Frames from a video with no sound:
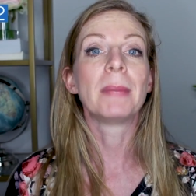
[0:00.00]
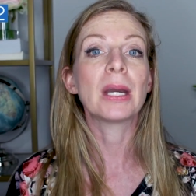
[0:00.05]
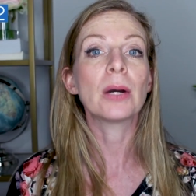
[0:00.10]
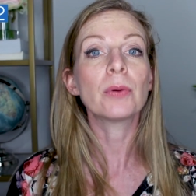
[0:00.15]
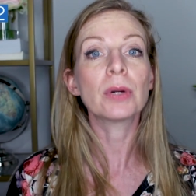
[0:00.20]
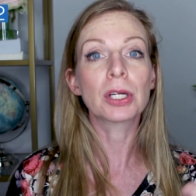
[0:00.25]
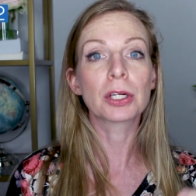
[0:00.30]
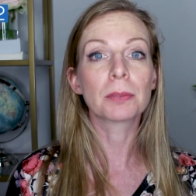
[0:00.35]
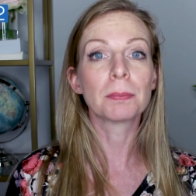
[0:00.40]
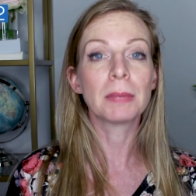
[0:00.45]

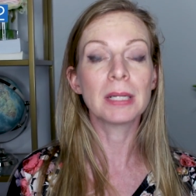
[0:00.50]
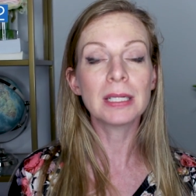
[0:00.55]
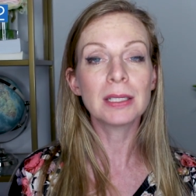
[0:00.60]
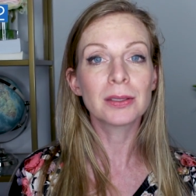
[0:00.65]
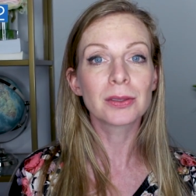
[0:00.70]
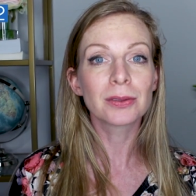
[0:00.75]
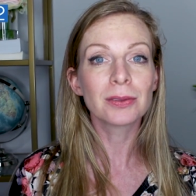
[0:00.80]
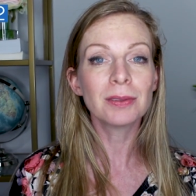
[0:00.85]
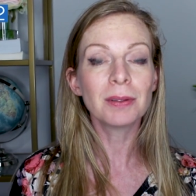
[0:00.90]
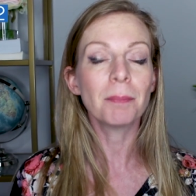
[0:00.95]
Meu
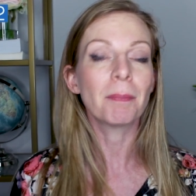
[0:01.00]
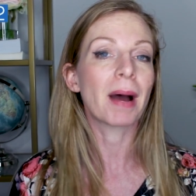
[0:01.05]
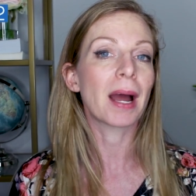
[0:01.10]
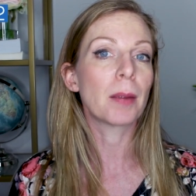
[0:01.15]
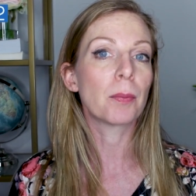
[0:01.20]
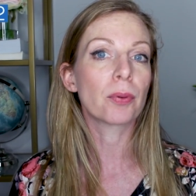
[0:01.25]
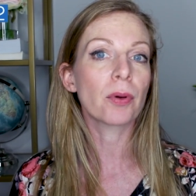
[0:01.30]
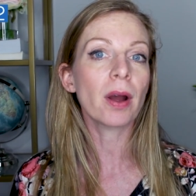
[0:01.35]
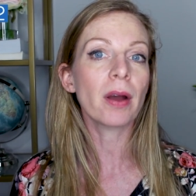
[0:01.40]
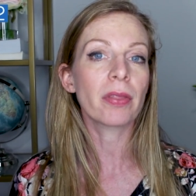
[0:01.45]
irmão, my
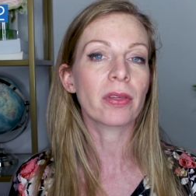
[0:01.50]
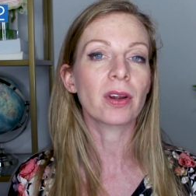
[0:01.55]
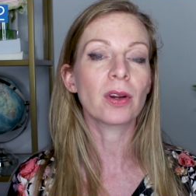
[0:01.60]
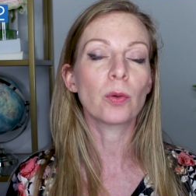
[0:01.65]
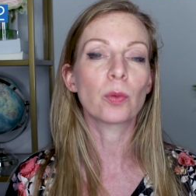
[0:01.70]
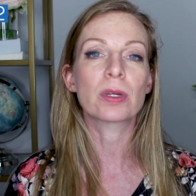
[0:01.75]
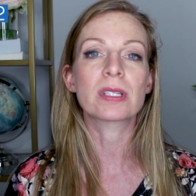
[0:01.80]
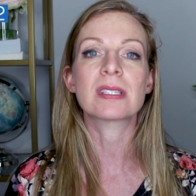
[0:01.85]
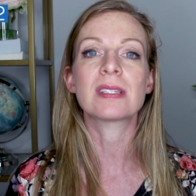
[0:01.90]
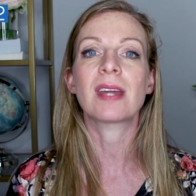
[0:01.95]
brother,
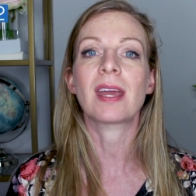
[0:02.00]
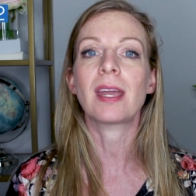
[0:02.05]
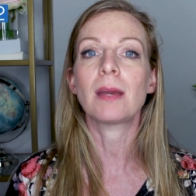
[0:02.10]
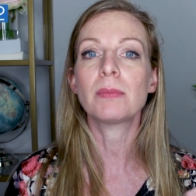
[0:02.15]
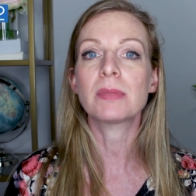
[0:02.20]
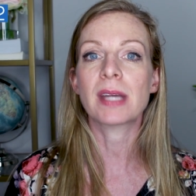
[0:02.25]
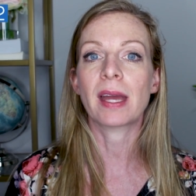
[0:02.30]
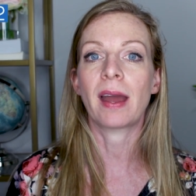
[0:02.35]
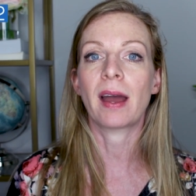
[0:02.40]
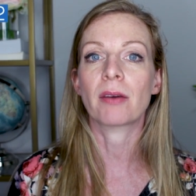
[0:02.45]
was
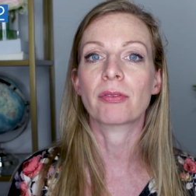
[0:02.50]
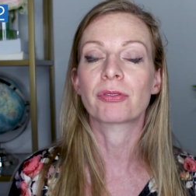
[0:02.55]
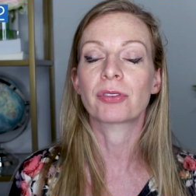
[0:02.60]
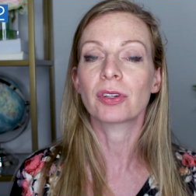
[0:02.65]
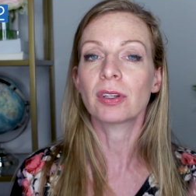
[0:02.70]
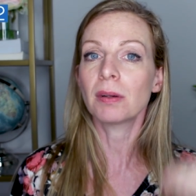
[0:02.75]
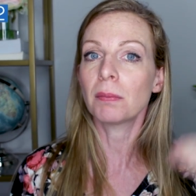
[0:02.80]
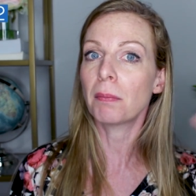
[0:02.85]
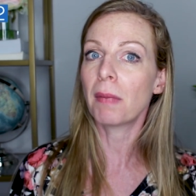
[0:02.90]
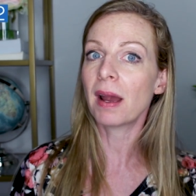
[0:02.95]
named
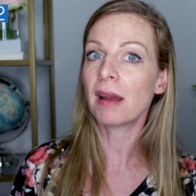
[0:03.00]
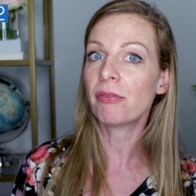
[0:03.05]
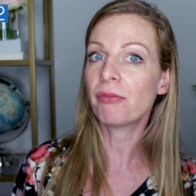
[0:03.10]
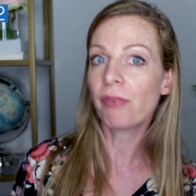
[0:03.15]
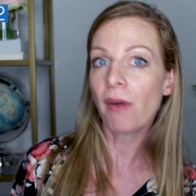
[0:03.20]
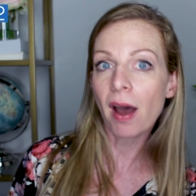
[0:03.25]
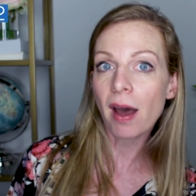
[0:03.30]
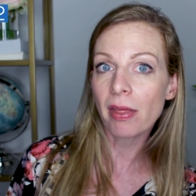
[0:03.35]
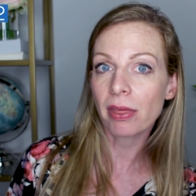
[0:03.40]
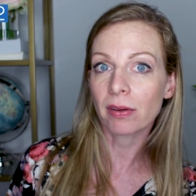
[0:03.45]
after my
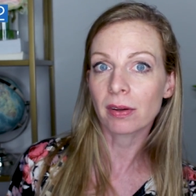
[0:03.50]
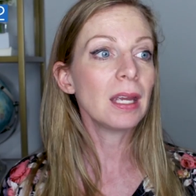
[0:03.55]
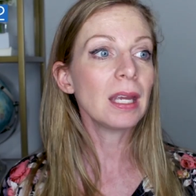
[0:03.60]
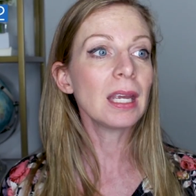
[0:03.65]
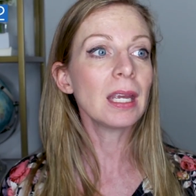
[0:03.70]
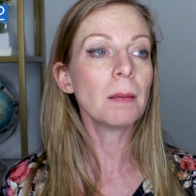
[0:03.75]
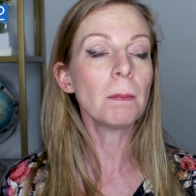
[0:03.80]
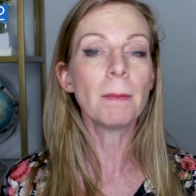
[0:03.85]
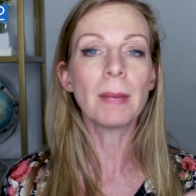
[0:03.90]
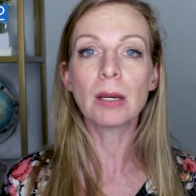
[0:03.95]
father.
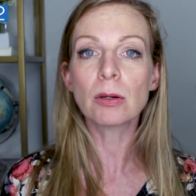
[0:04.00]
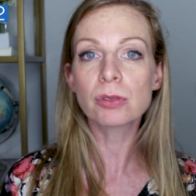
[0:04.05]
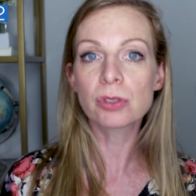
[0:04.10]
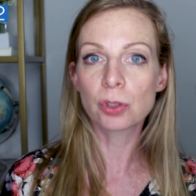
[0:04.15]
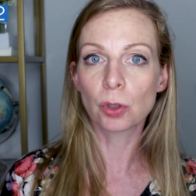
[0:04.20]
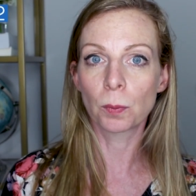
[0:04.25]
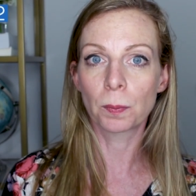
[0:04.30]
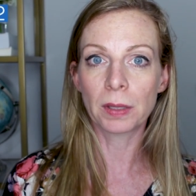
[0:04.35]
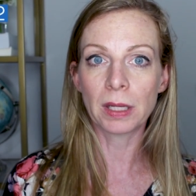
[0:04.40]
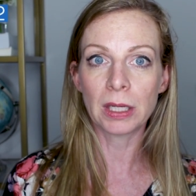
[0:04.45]
E meu
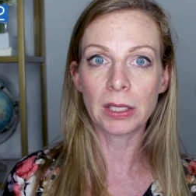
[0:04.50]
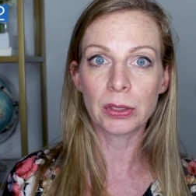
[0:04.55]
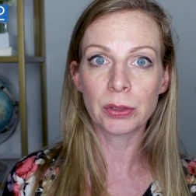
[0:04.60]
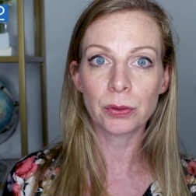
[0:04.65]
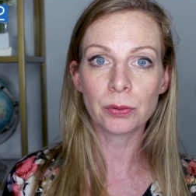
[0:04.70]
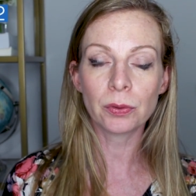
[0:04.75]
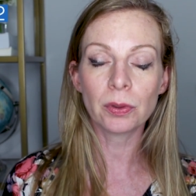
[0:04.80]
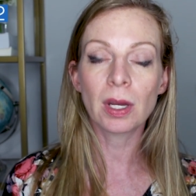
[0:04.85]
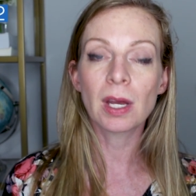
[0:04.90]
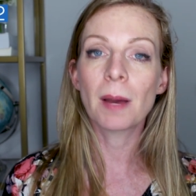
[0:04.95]

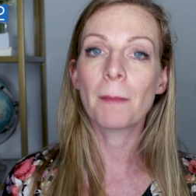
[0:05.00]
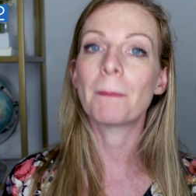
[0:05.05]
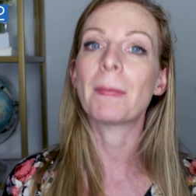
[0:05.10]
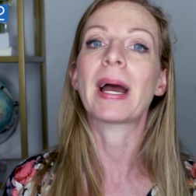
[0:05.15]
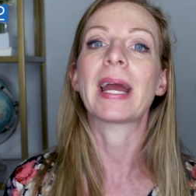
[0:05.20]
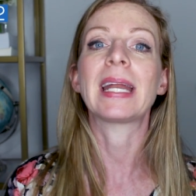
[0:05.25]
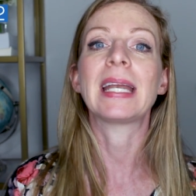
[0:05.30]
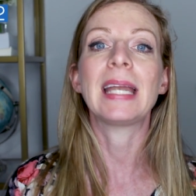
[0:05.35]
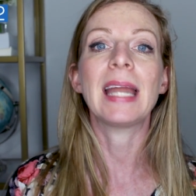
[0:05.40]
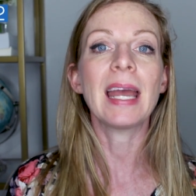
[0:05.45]
sobrinho,
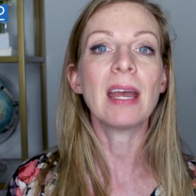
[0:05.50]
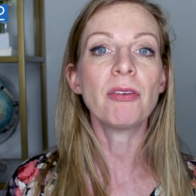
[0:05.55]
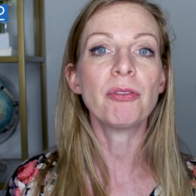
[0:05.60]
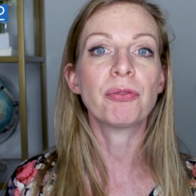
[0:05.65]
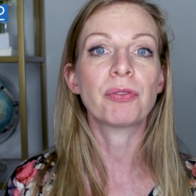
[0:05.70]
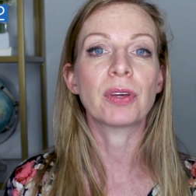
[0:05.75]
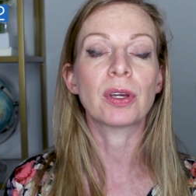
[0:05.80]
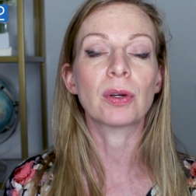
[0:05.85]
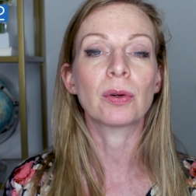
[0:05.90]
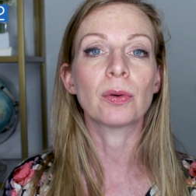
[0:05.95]
my
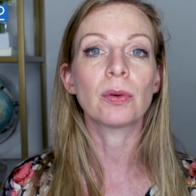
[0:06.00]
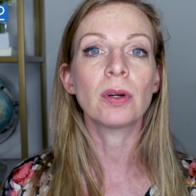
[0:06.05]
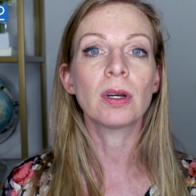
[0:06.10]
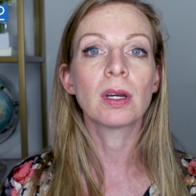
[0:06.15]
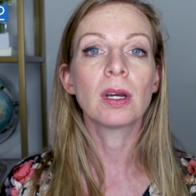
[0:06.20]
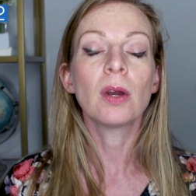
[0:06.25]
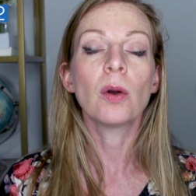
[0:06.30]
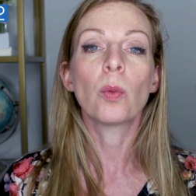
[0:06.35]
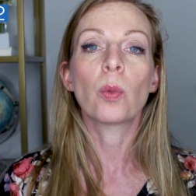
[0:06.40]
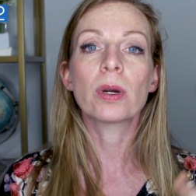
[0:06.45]
nephew,
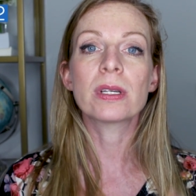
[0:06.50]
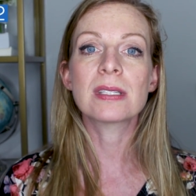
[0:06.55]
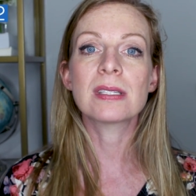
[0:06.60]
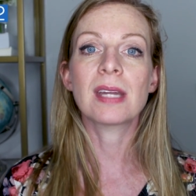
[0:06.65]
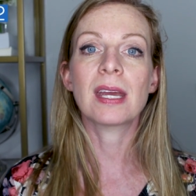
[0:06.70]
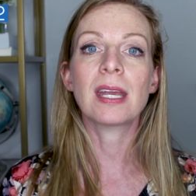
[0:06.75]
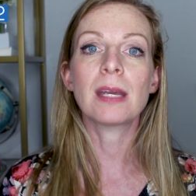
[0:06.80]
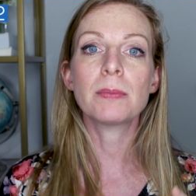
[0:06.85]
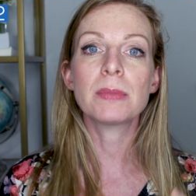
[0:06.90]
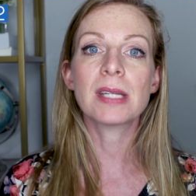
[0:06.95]
was
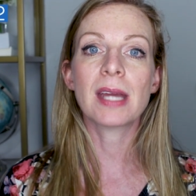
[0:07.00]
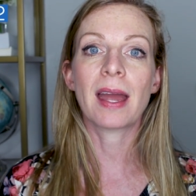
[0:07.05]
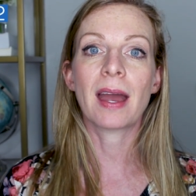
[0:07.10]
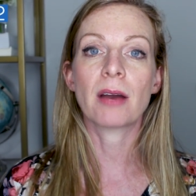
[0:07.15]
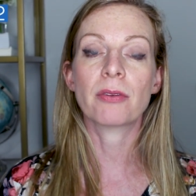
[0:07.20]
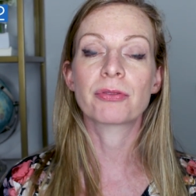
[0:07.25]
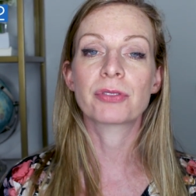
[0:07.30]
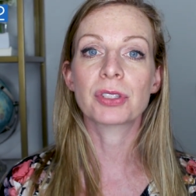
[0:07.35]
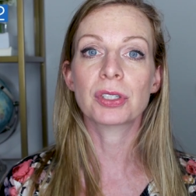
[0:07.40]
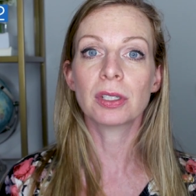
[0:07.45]
named
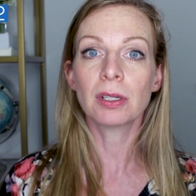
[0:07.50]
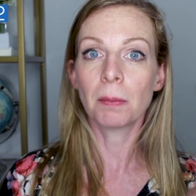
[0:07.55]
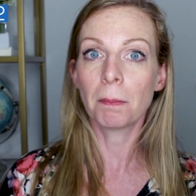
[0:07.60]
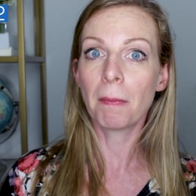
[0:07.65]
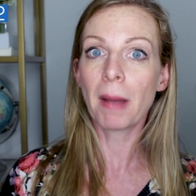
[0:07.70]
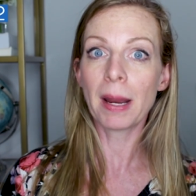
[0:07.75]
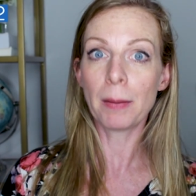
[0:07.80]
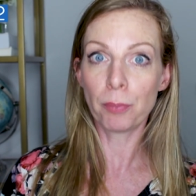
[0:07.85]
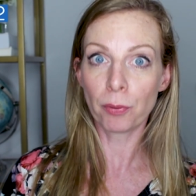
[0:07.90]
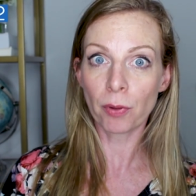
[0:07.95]
after my